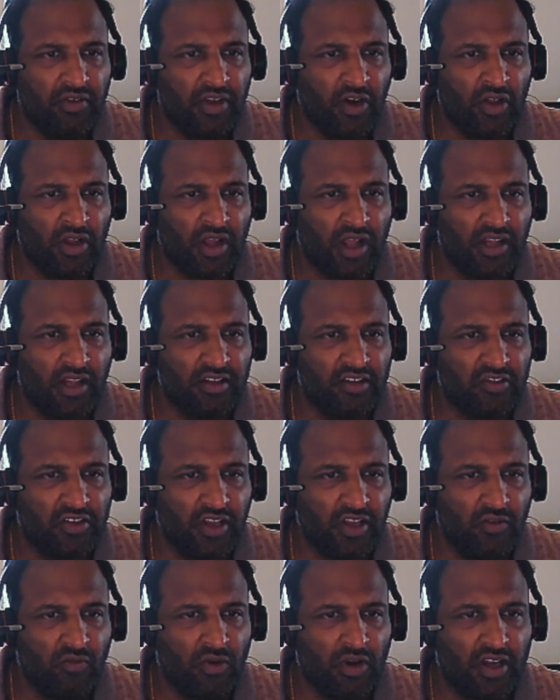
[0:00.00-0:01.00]
call this
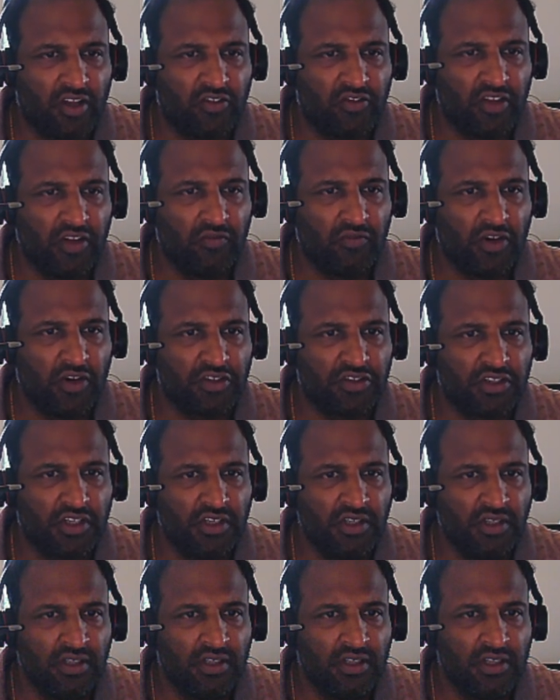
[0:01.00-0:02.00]
invoke async
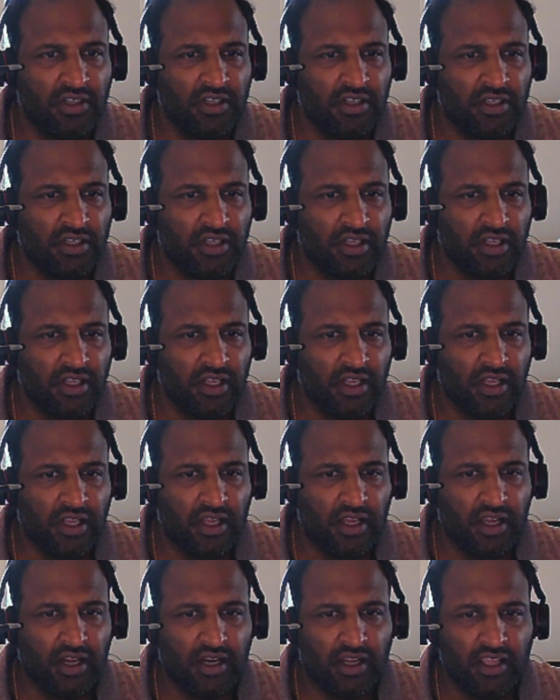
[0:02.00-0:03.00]
function,
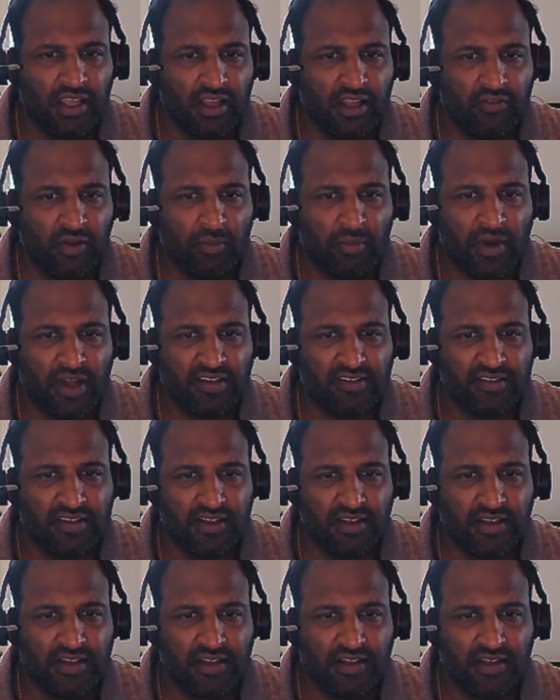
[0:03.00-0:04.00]
and here we pass
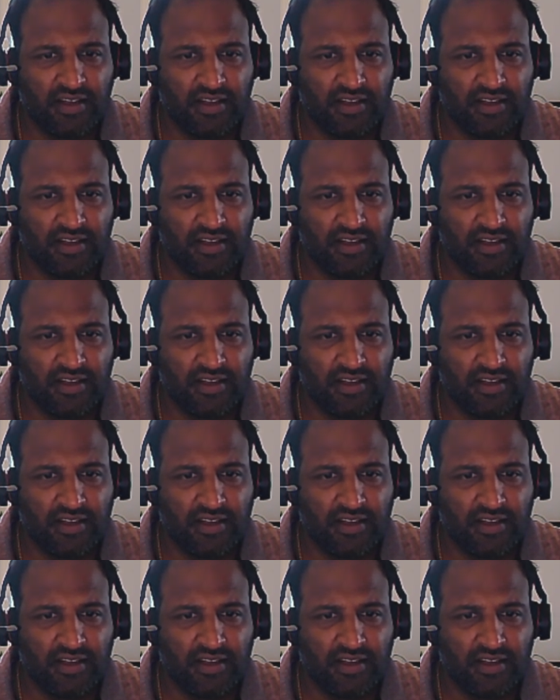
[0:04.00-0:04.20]
a